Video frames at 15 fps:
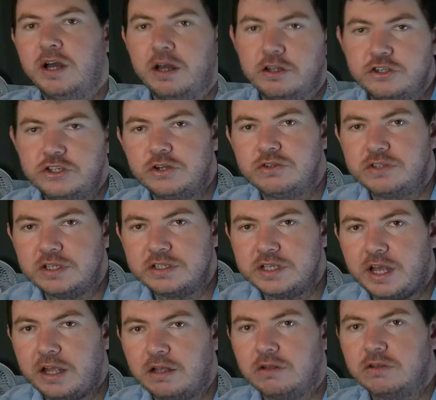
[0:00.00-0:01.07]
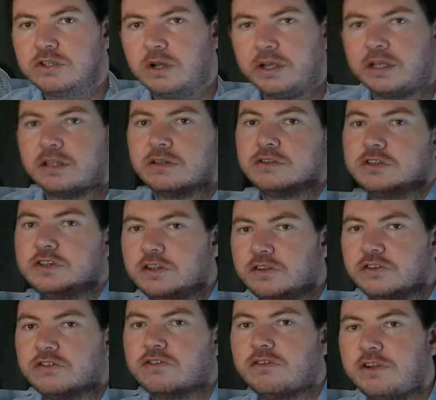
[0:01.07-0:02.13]
I chose this angle, so I can turn
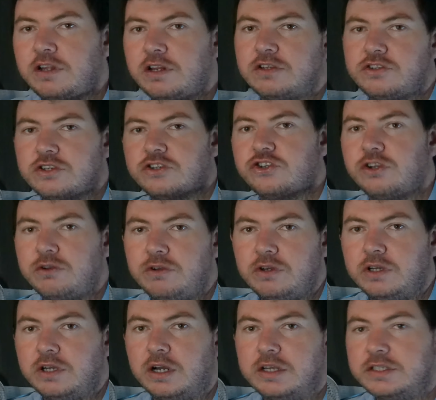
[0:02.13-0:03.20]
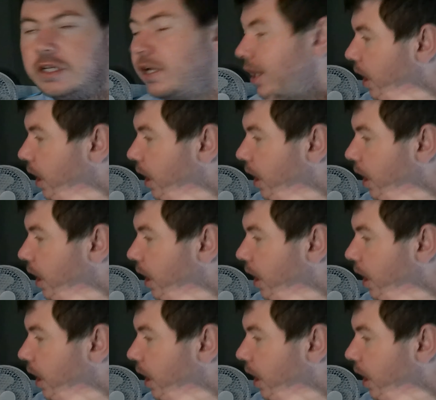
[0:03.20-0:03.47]
the screen and just show you guys.